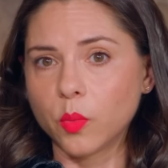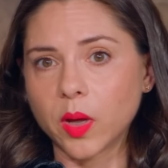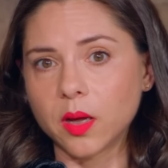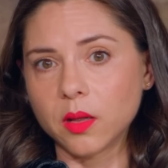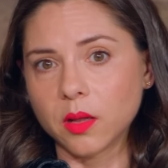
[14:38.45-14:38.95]

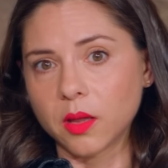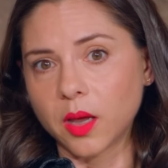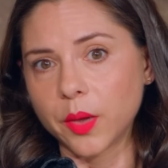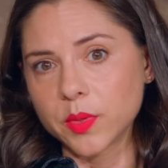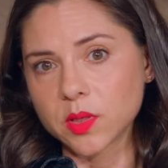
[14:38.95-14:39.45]
Well,
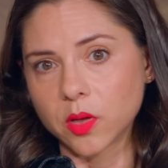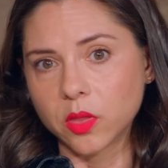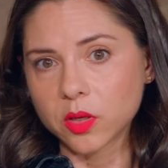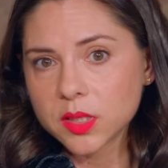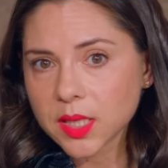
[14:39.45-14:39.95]
I was on
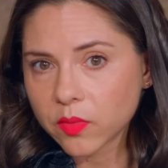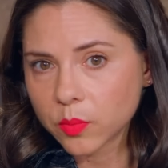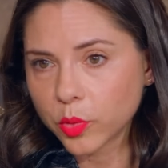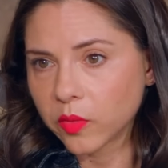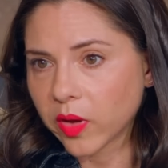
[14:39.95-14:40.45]

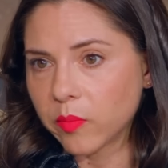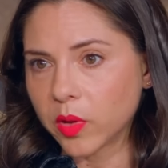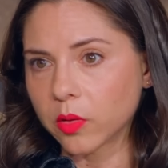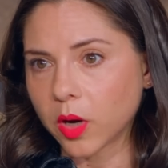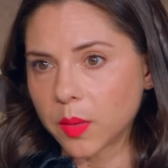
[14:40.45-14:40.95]
37.5
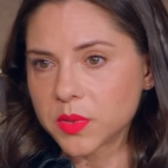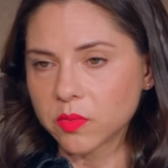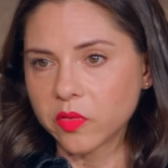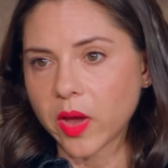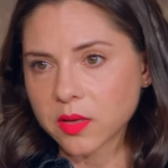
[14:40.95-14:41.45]
milligrams of
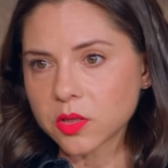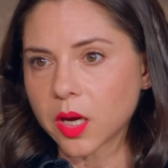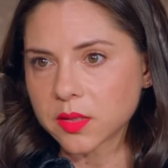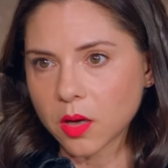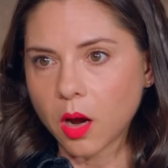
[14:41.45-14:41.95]
Effexor
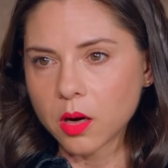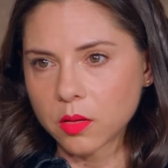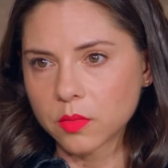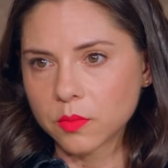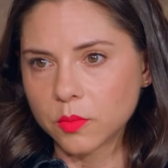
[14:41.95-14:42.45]
XR,
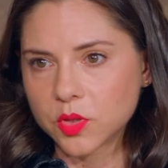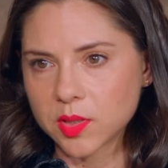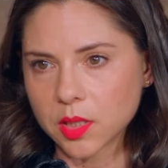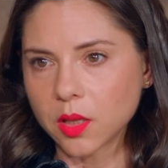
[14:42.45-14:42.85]
which is the